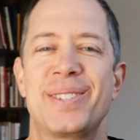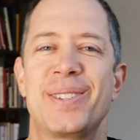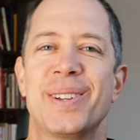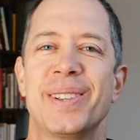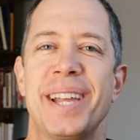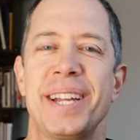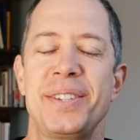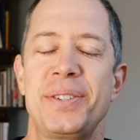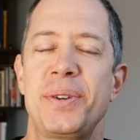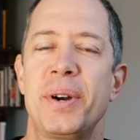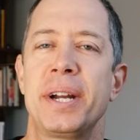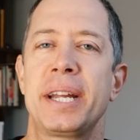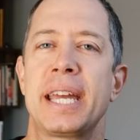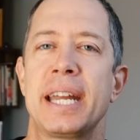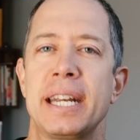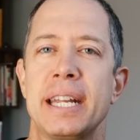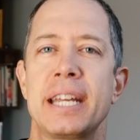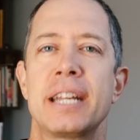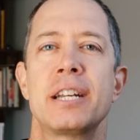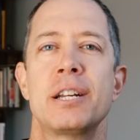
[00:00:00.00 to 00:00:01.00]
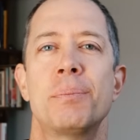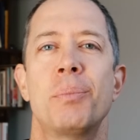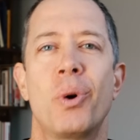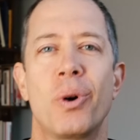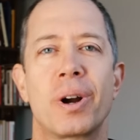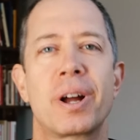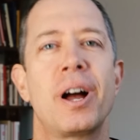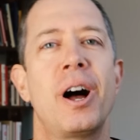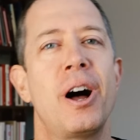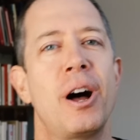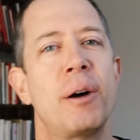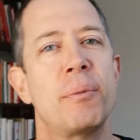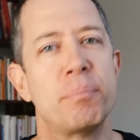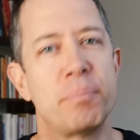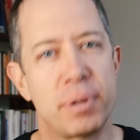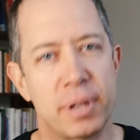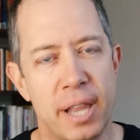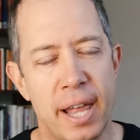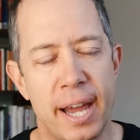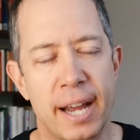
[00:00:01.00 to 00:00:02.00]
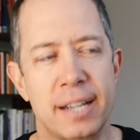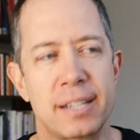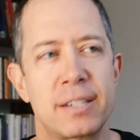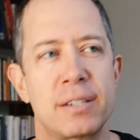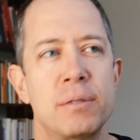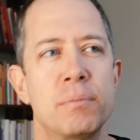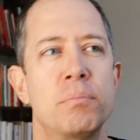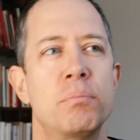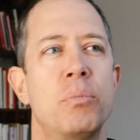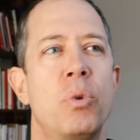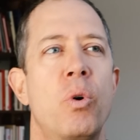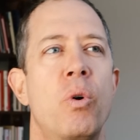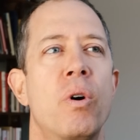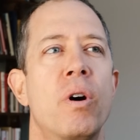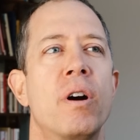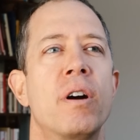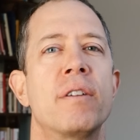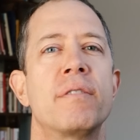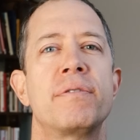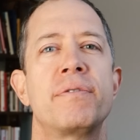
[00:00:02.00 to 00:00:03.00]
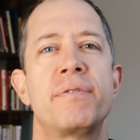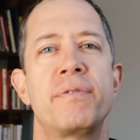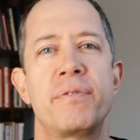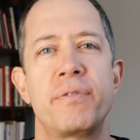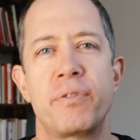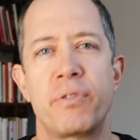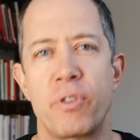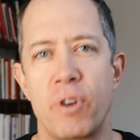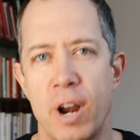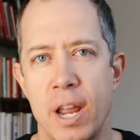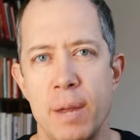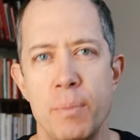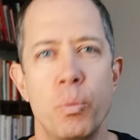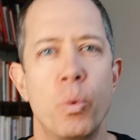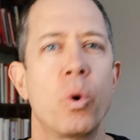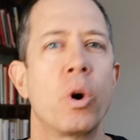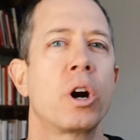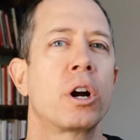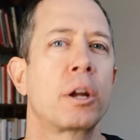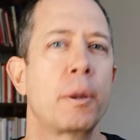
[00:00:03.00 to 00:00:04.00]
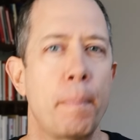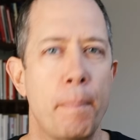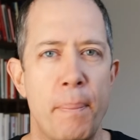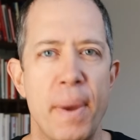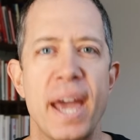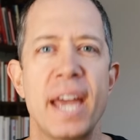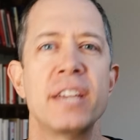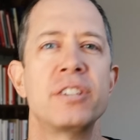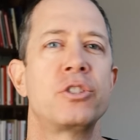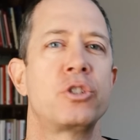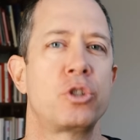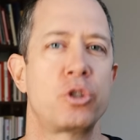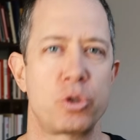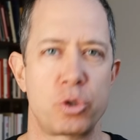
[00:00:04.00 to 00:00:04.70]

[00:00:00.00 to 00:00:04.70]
So let's start getting into more complex, more framework-based